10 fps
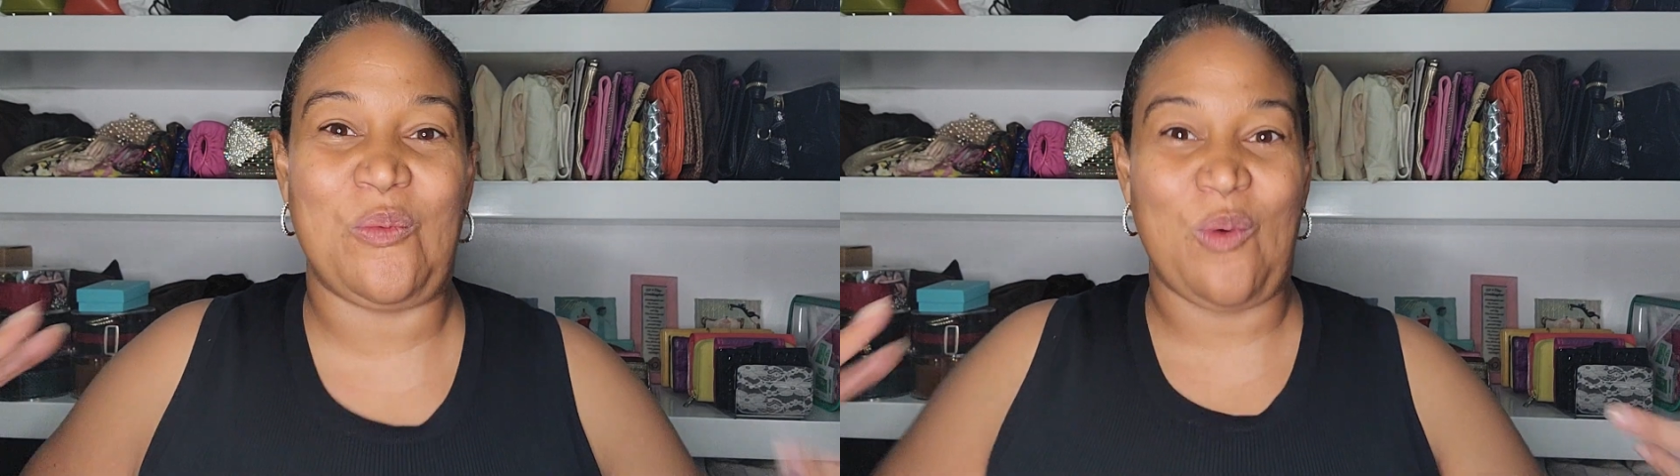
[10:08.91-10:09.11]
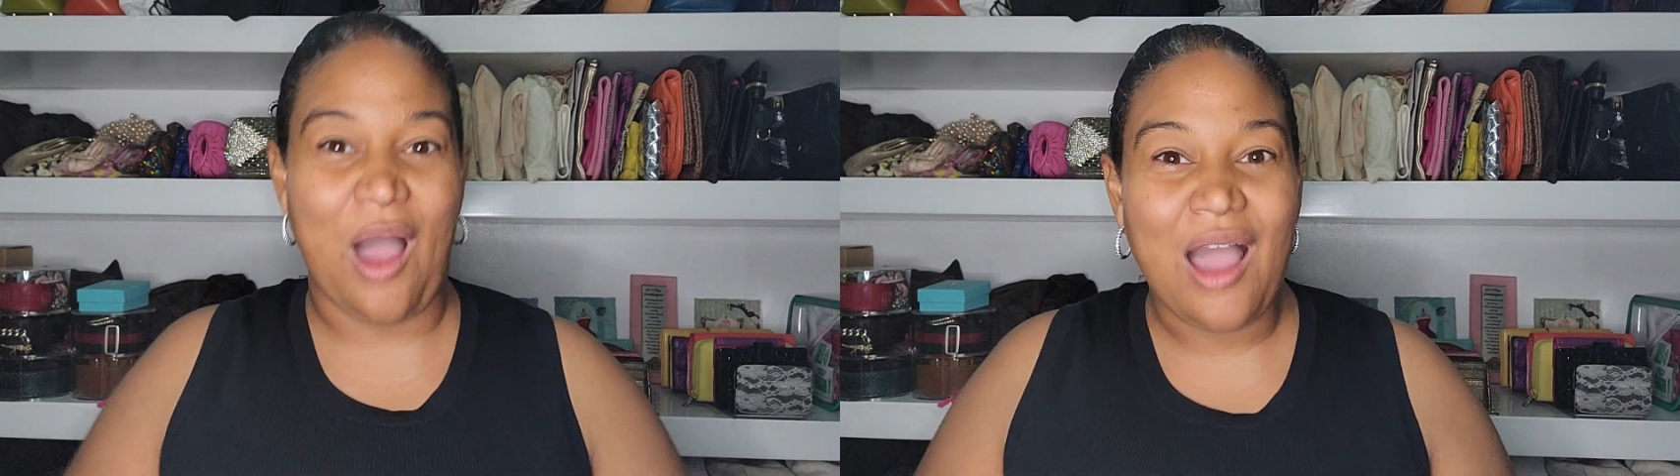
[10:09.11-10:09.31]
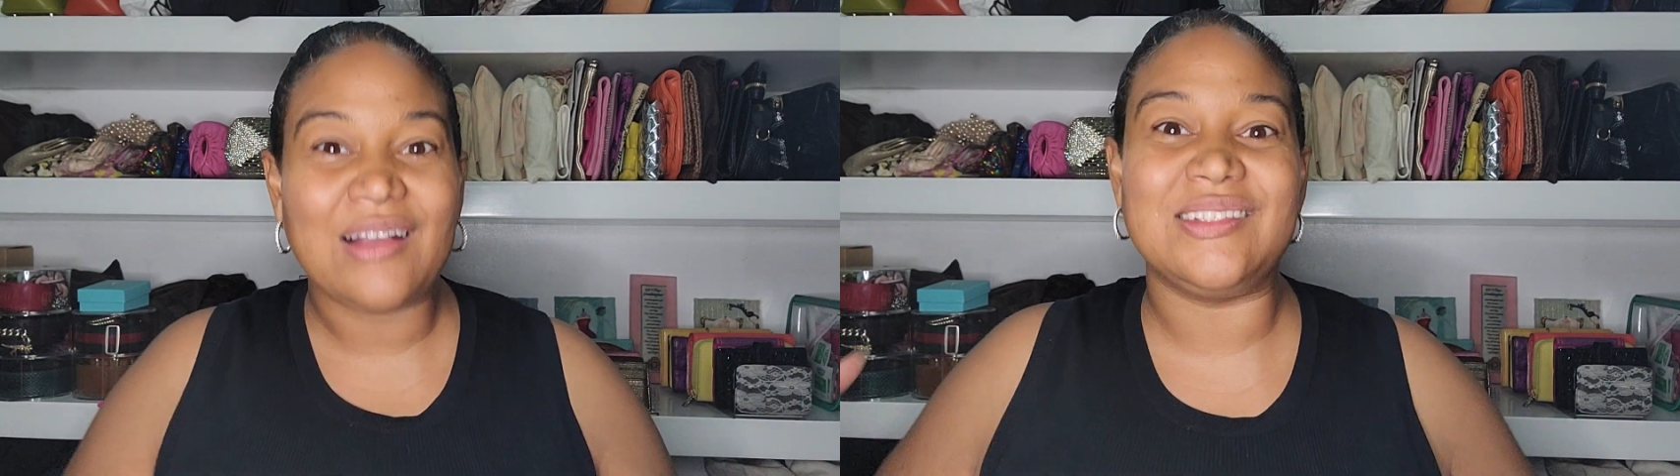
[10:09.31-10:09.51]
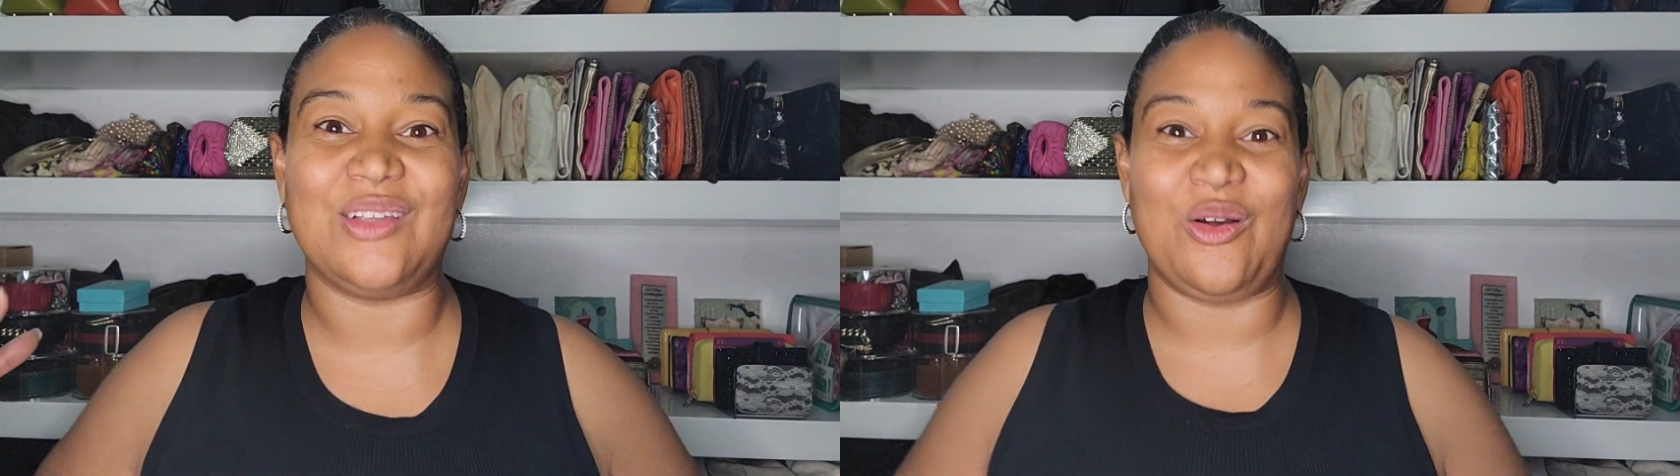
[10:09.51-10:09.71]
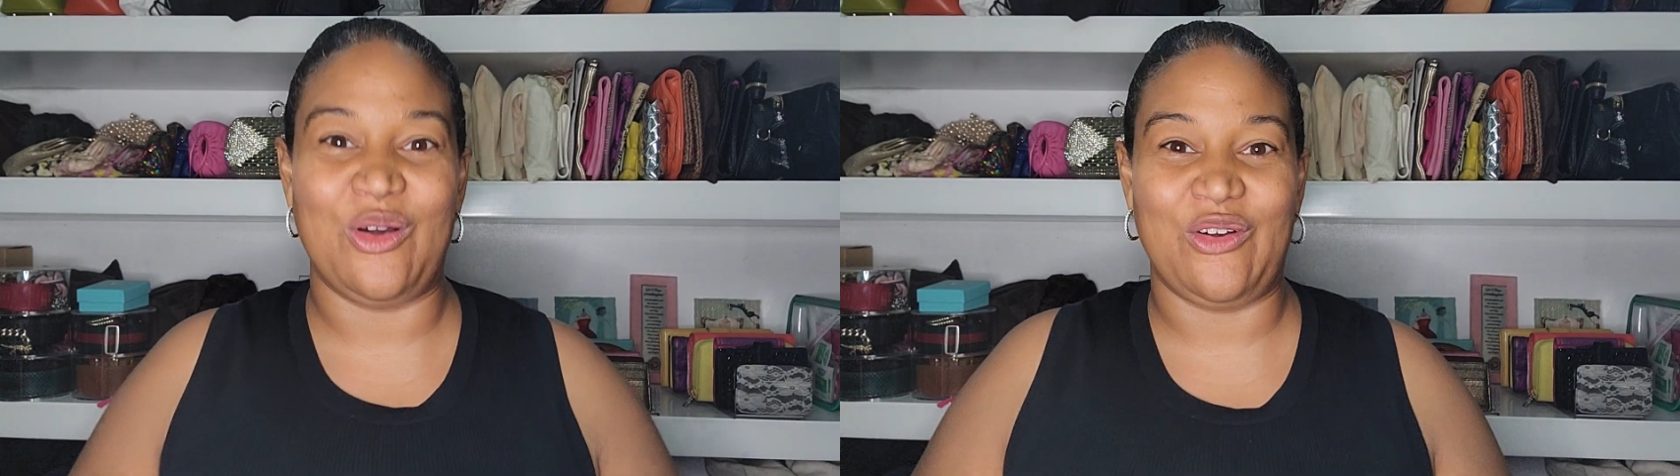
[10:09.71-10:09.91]

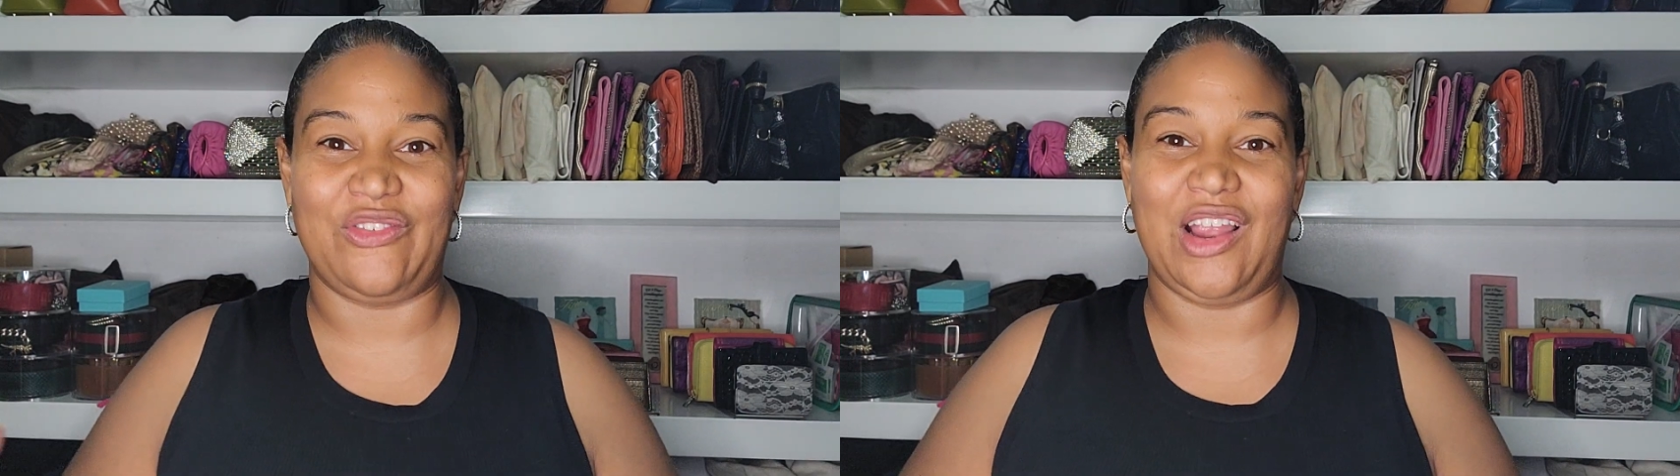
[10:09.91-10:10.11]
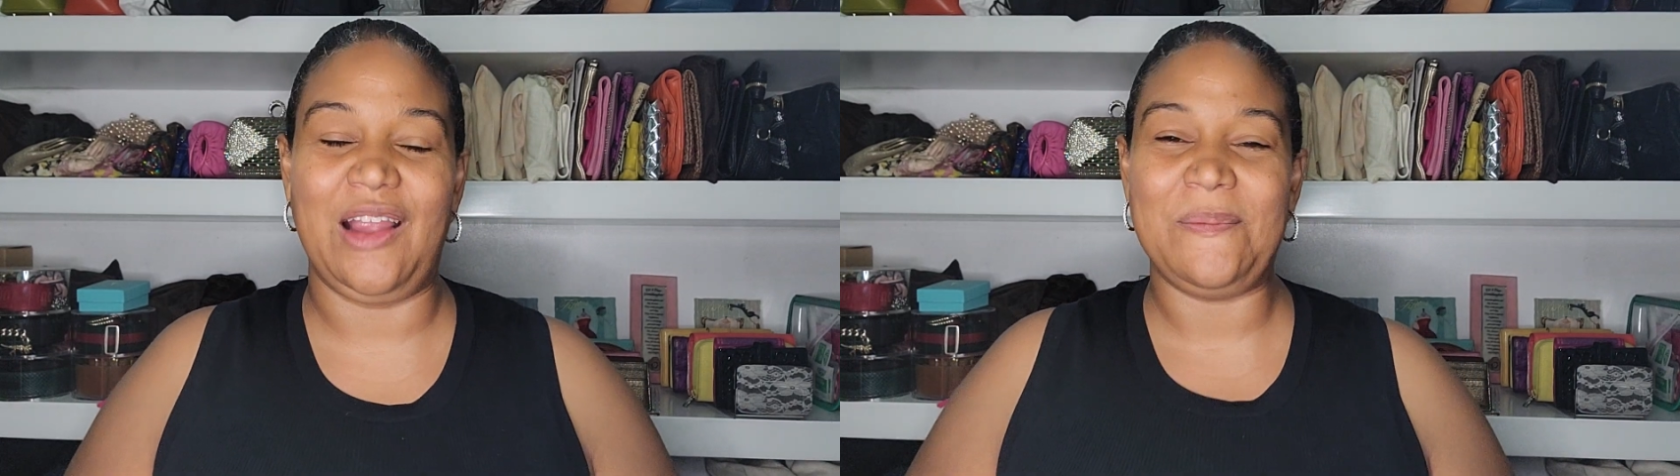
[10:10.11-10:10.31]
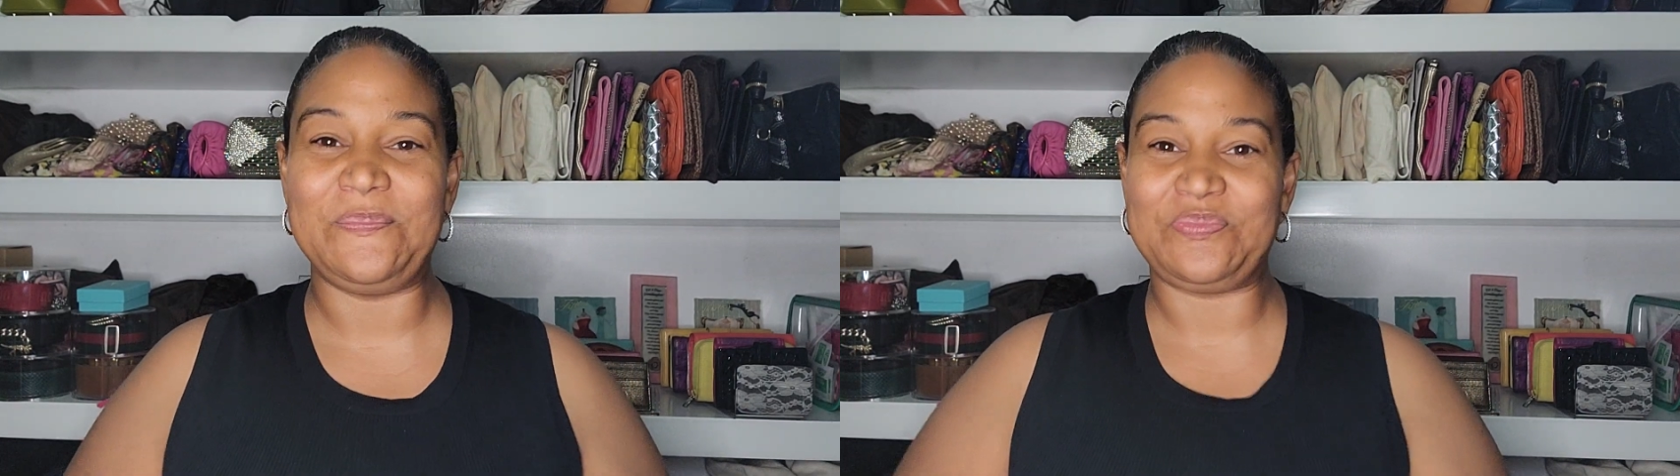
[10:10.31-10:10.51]
walks over,